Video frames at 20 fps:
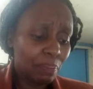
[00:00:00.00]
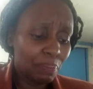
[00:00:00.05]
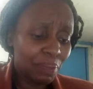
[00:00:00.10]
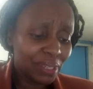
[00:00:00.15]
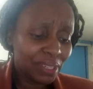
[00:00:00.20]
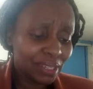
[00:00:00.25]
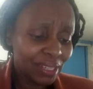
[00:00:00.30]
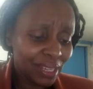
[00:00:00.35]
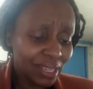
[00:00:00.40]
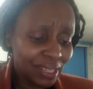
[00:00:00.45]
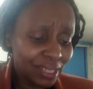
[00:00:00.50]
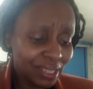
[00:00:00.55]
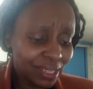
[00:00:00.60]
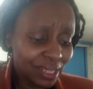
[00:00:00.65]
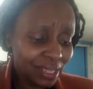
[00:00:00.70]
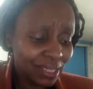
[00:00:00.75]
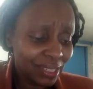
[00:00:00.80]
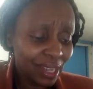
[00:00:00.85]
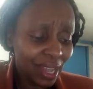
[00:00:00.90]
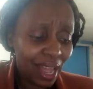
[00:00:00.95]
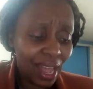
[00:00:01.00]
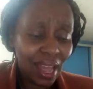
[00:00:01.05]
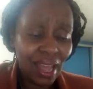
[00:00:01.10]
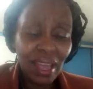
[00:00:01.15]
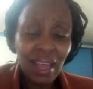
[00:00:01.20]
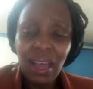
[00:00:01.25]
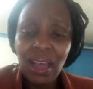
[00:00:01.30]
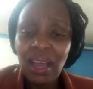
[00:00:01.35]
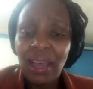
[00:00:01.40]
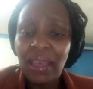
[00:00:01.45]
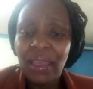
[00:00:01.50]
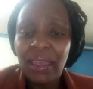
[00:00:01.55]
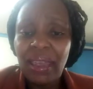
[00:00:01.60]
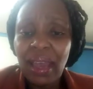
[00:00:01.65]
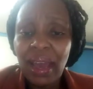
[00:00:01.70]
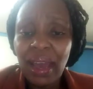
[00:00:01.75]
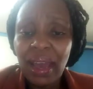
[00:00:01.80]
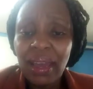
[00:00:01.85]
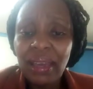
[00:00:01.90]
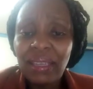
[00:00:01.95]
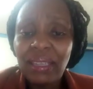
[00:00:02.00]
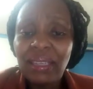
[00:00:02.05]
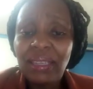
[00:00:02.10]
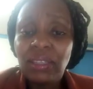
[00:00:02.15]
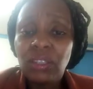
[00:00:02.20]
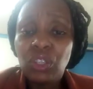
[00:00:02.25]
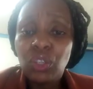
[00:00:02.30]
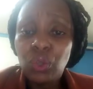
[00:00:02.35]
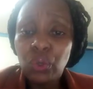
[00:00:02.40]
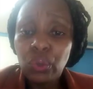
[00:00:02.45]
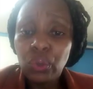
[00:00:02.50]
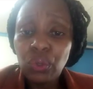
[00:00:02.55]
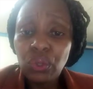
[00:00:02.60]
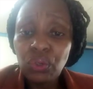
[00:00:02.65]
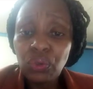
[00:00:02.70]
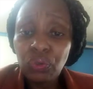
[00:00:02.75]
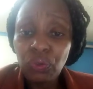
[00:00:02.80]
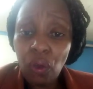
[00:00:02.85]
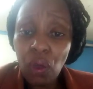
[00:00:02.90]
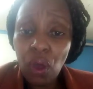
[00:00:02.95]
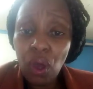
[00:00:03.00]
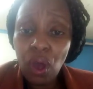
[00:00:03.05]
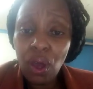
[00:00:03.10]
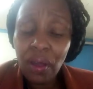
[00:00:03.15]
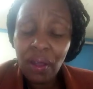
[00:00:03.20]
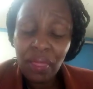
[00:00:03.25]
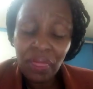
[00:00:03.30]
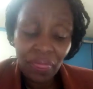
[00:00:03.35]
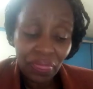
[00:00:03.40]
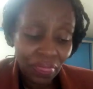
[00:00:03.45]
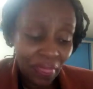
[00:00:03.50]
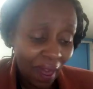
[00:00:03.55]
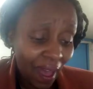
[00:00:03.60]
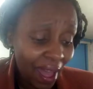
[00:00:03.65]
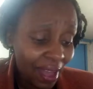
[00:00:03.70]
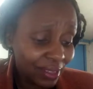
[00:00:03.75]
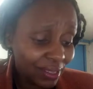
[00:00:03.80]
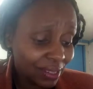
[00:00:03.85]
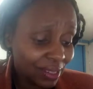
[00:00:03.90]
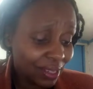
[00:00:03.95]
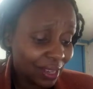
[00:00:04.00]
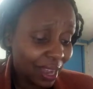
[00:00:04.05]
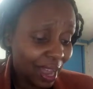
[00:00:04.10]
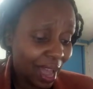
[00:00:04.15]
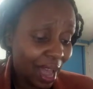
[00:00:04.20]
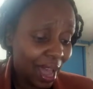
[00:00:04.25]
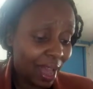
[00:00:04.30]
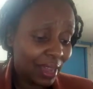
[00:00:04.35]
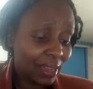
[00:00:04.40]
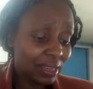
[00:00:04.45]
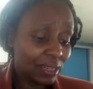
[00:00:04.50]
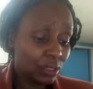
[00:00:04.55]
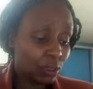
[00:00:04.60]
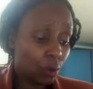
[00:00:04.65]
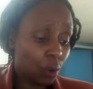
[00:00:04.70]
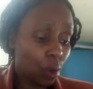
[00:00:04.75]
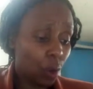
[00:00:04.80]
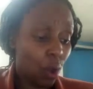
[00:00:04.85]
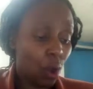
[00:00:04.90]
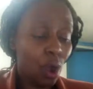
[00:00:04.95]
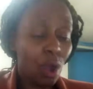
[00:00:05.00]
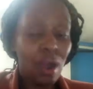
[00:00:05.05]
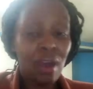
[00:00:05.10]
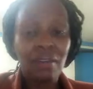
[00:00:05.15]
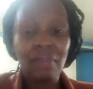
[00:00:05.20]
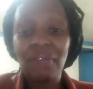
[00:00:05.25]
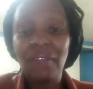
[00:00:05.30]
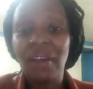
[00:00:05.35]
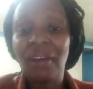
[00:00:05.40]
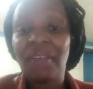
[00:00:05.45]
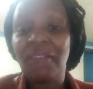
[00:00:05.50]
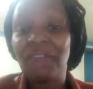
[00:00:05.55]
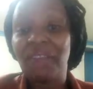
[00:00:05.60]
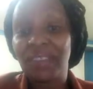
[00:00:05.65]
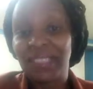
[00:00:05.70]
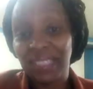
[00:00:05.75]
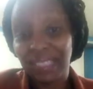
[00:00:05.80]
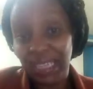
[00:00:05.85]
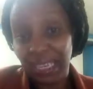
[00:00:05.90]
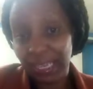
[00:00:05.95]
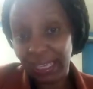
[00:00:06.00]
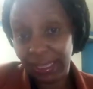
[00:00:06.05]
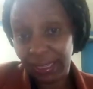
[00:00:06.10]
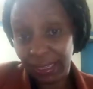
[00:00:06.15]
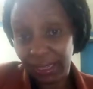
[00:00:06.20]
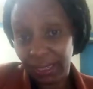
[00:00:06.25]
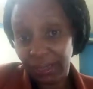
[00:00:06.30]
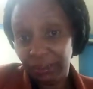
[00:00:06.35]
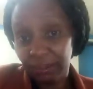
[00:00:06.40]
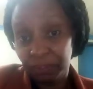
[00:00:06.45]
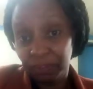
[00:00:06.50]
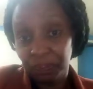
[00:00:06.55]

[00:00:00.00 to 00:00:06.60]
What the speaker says: business center, yeah, is used for that kind of facility.